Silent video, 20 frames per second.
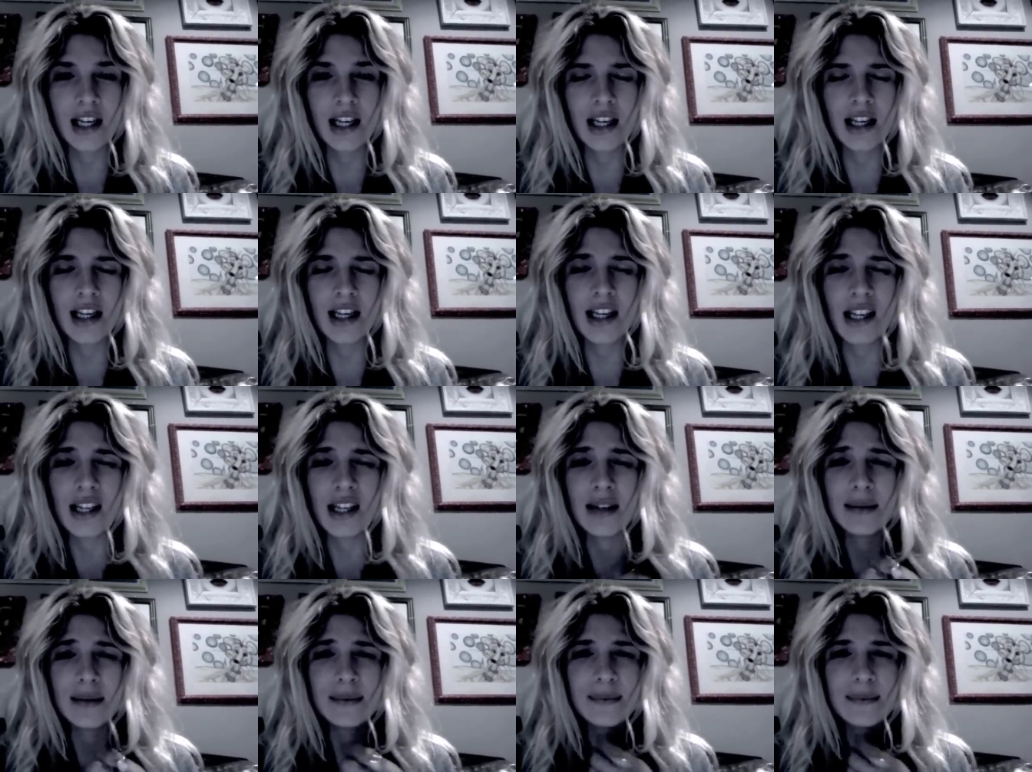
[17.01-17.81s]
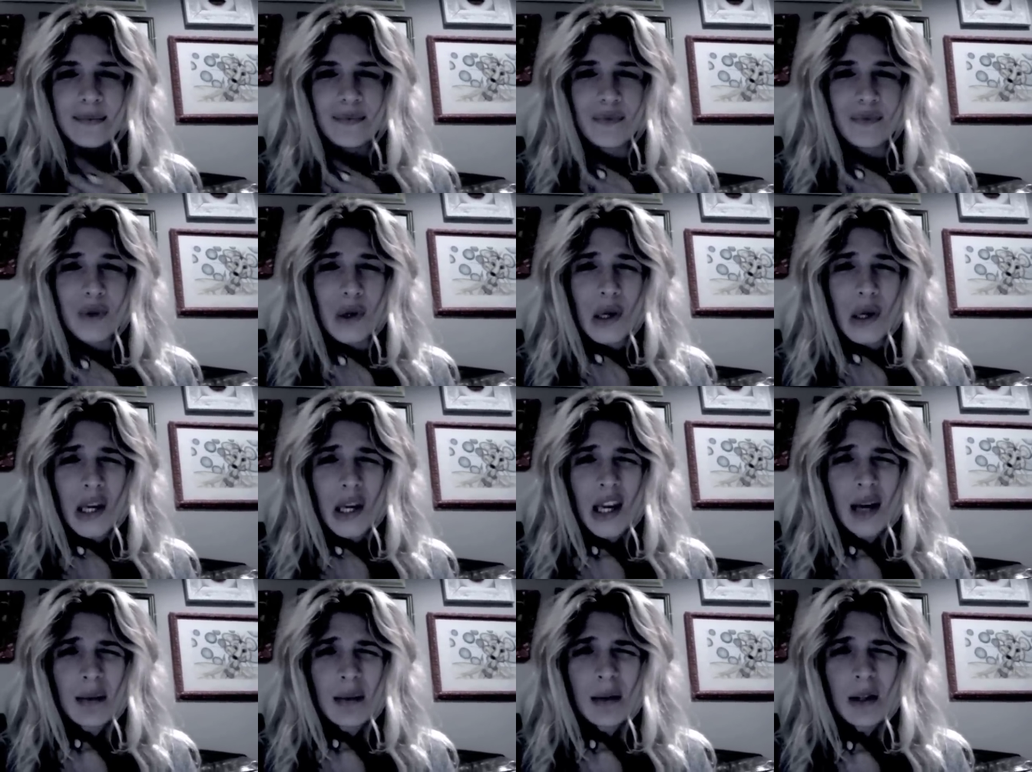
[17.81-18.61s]
I'm
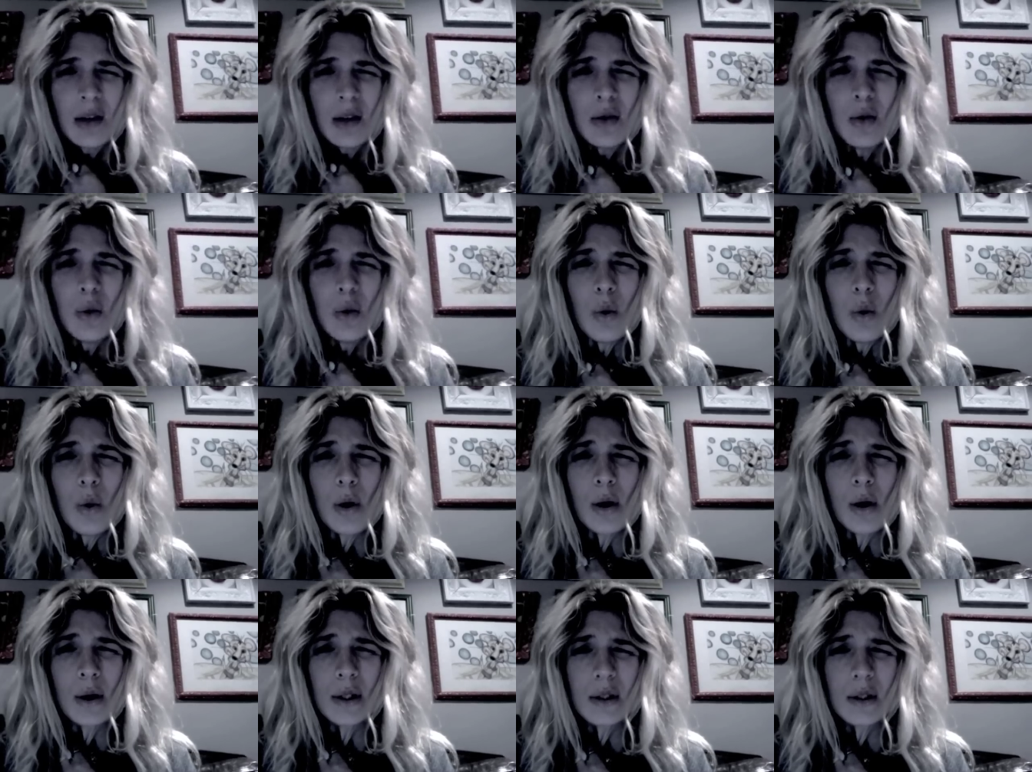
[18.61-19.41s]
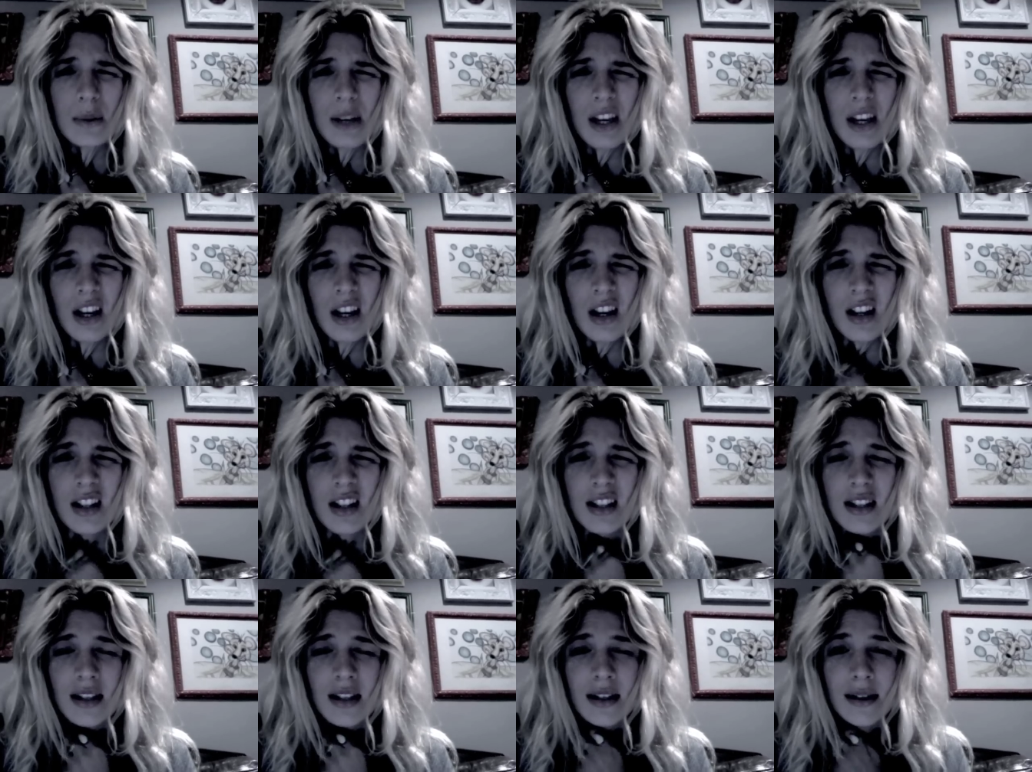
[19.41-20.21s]
a little hoarse because
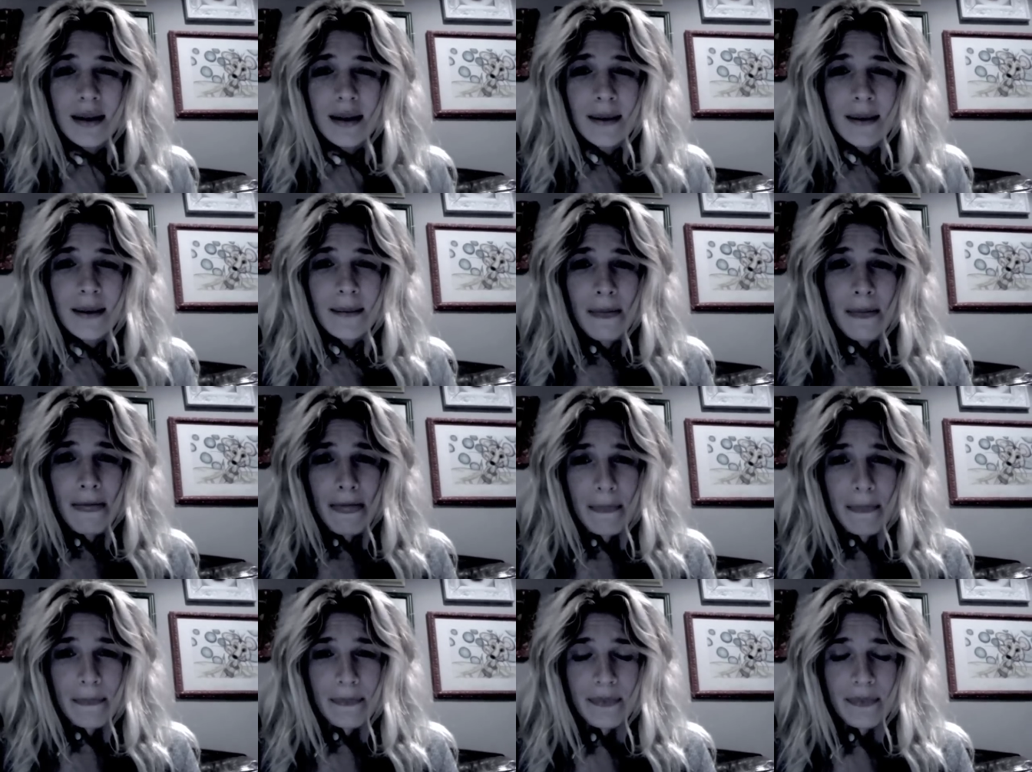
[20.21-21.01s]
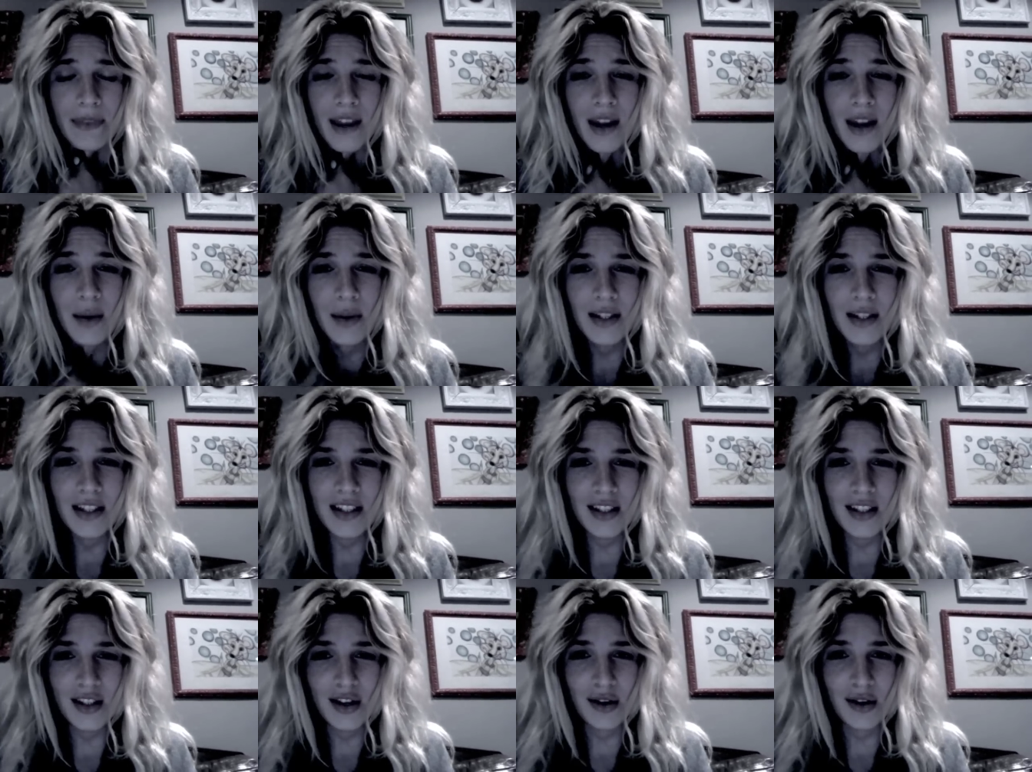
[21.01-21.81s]
I went
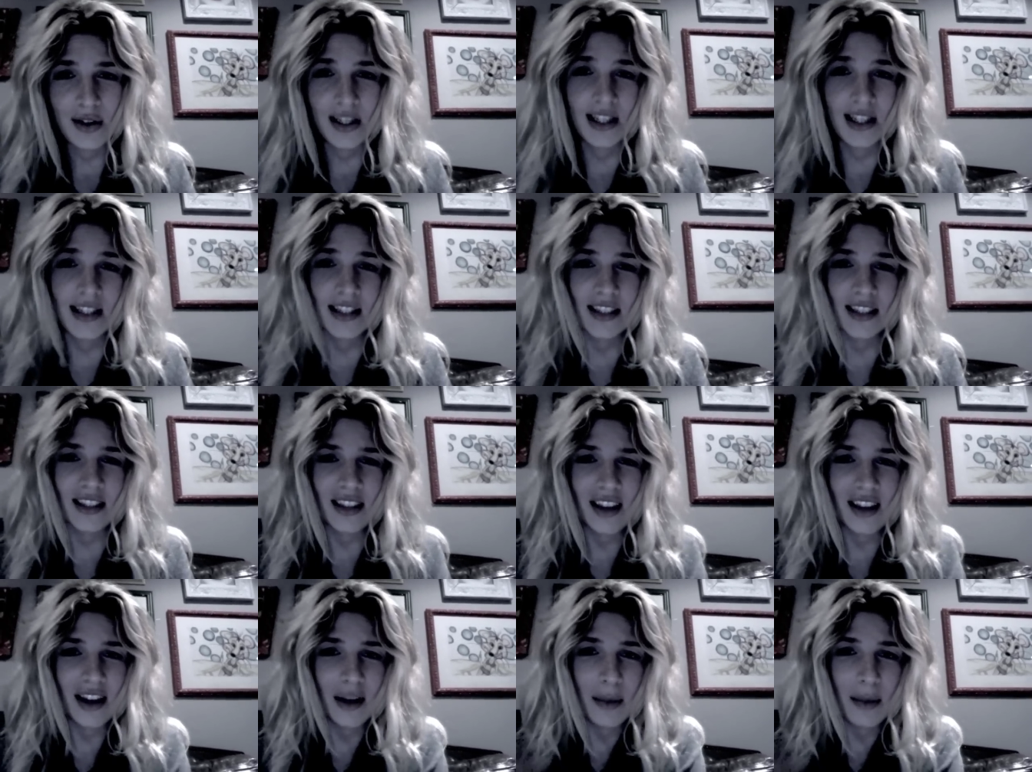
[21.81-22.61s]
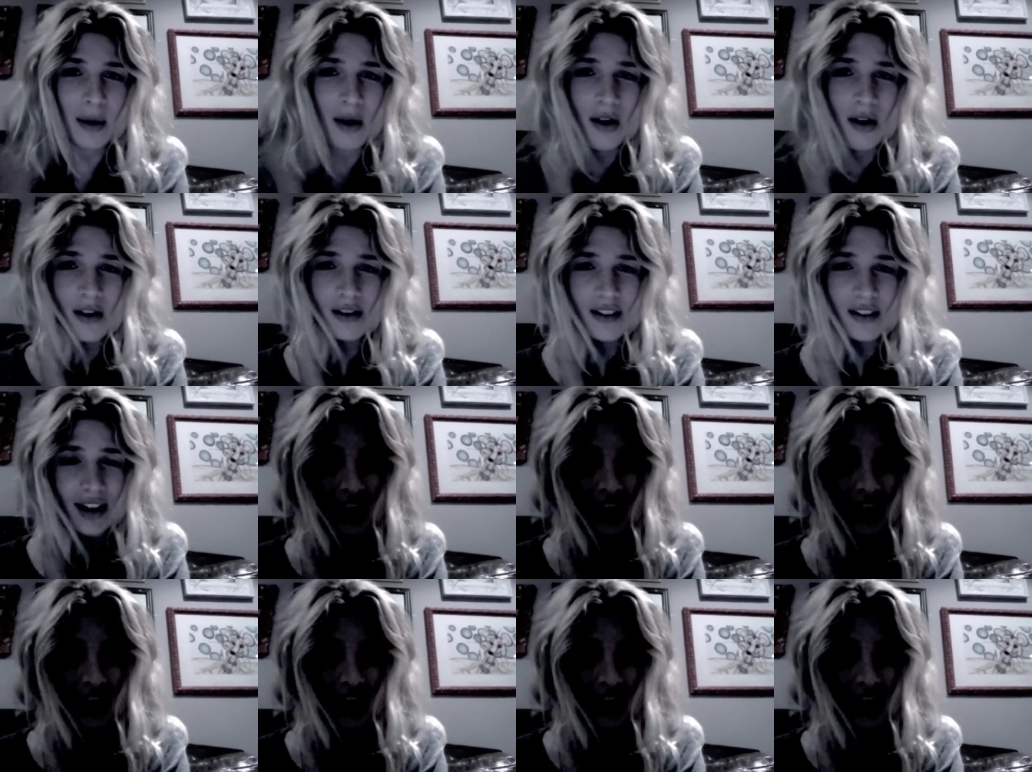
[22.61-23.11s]
to Joey's kickball